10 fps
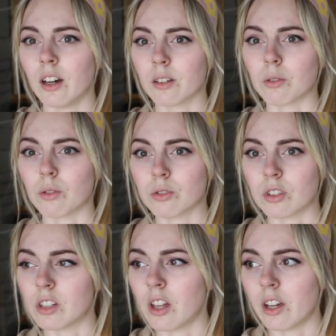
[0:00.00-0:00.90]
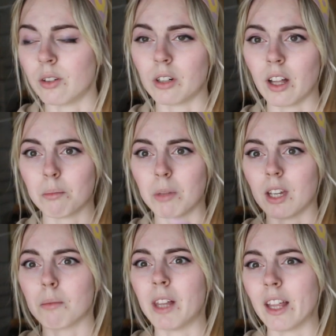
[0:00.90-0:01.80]
grocery line or like
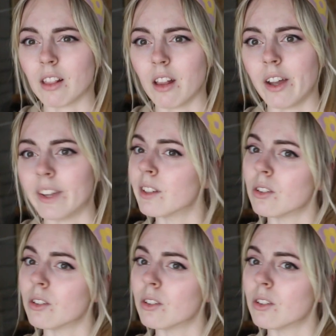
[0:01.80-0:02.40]
big plant line.